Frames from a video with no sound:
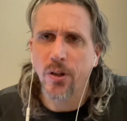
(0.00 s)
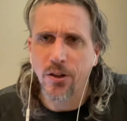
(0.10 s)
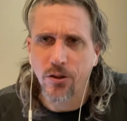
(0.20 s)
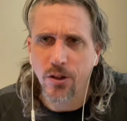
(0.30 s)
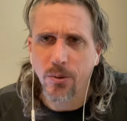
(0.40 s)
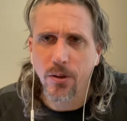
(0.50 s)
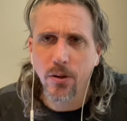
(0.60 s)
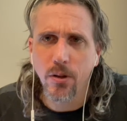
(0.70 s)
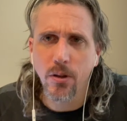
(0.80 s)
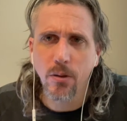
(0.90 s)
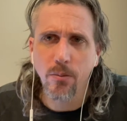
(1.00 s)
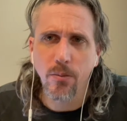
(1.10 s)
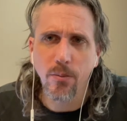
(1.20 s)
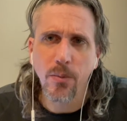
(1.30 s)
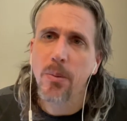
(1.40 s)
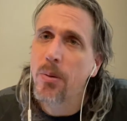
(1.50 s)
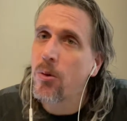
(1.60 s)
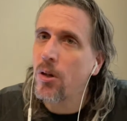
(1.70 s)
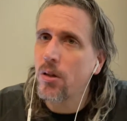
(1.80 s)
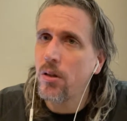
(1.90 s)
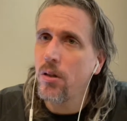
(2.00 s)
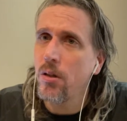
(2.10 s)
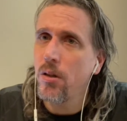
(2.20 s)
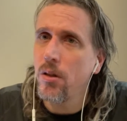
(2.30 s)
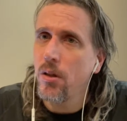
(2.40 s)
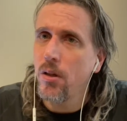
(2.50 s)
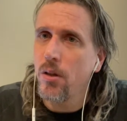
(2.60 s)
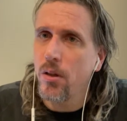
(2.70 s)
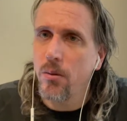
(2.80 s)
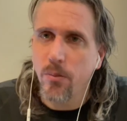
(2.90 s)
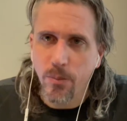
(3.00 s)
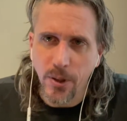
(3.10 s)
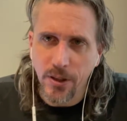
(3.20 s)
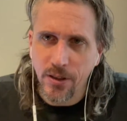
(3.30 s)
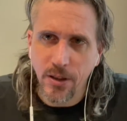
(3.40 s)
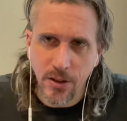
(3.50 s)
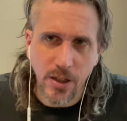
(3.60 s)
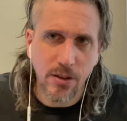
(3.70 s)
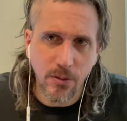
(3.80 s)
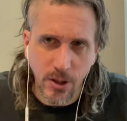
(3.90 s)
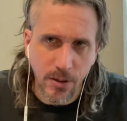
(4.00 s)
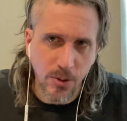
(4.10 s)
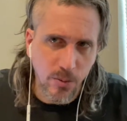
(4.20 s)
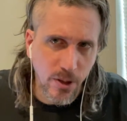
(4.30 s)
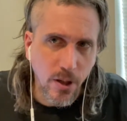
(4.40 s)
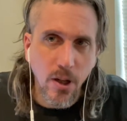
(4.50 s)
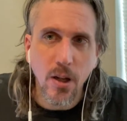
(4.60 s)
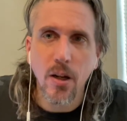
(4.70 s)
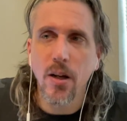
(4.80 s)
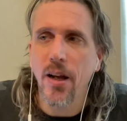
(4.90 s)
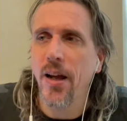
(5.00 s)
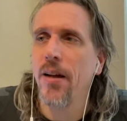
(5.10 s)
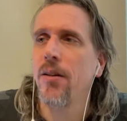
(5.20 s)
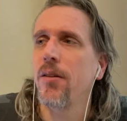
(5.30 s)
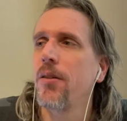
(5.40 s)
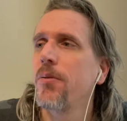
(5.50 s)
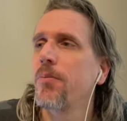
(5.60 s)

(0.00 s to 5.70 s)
relationship. Maybe I'm wrong, but that's what it seems to me. And